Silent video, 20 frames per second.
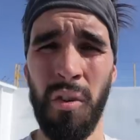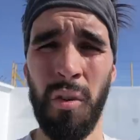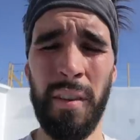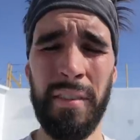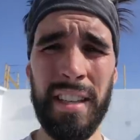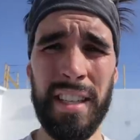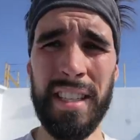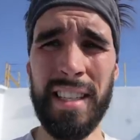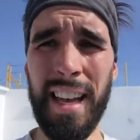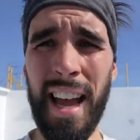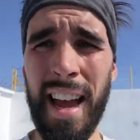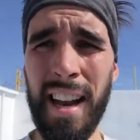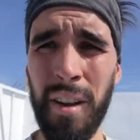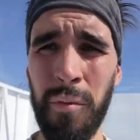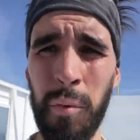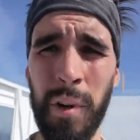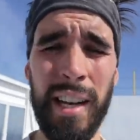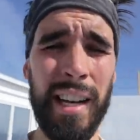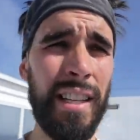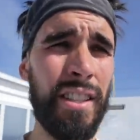We've decided
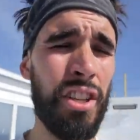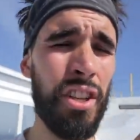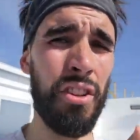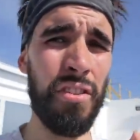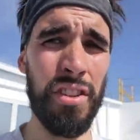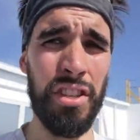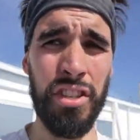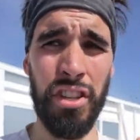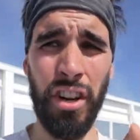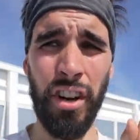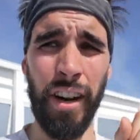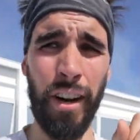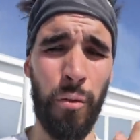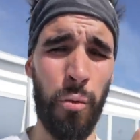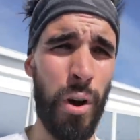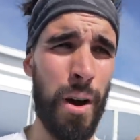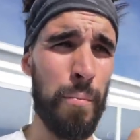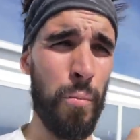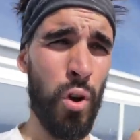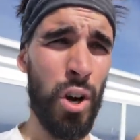we need to do the circuit
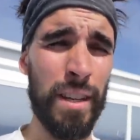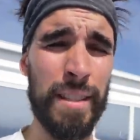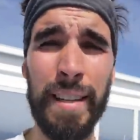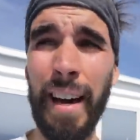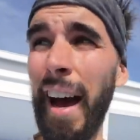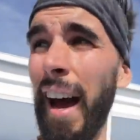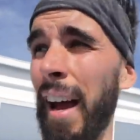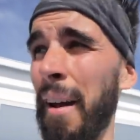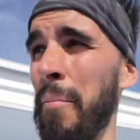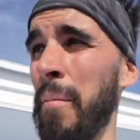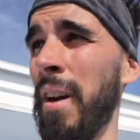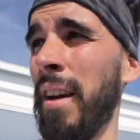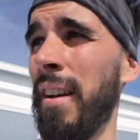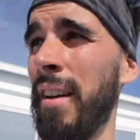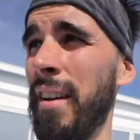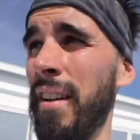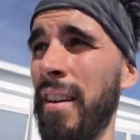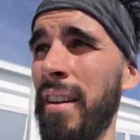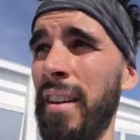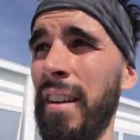one more time,
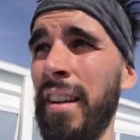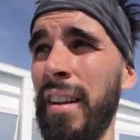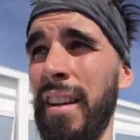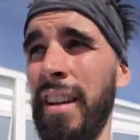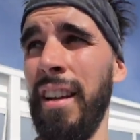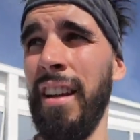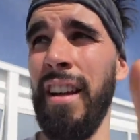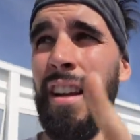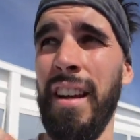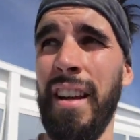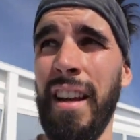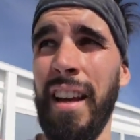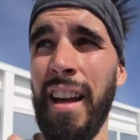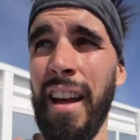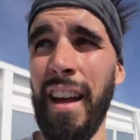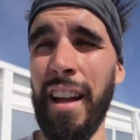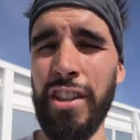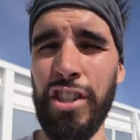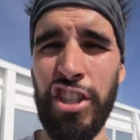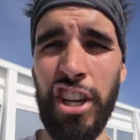
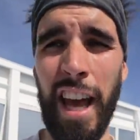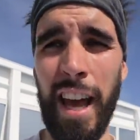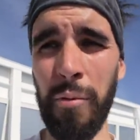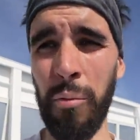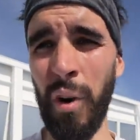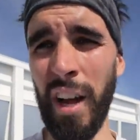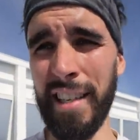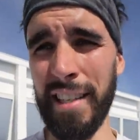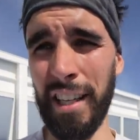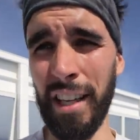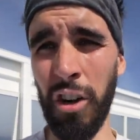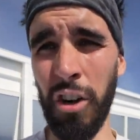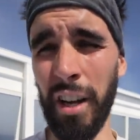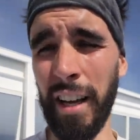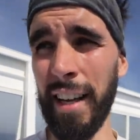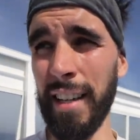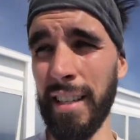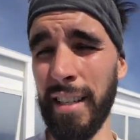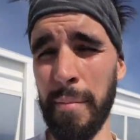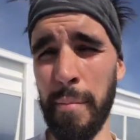and Chen went to go
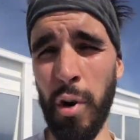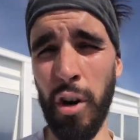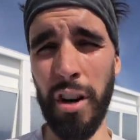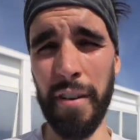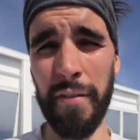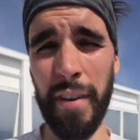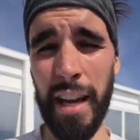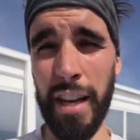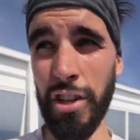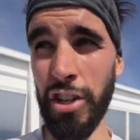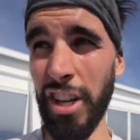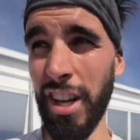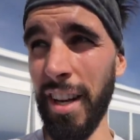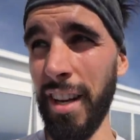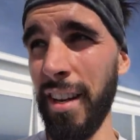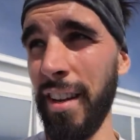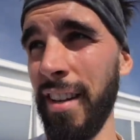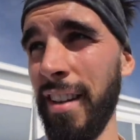get some motivation.